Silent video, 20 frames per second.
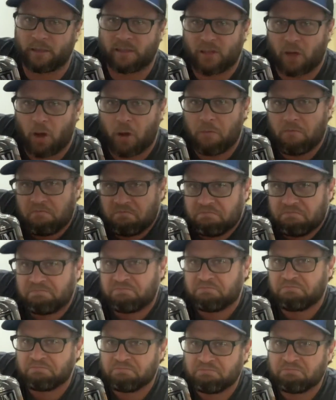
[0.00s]
So
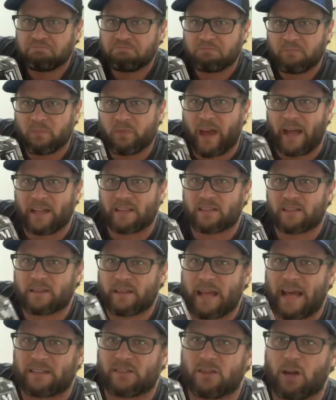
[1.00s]

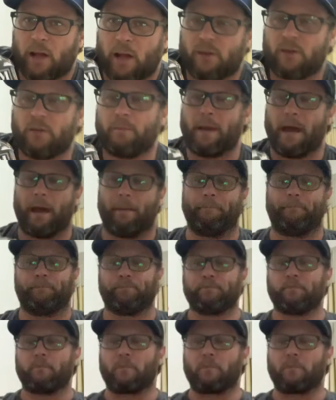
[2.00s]
that's not too bad.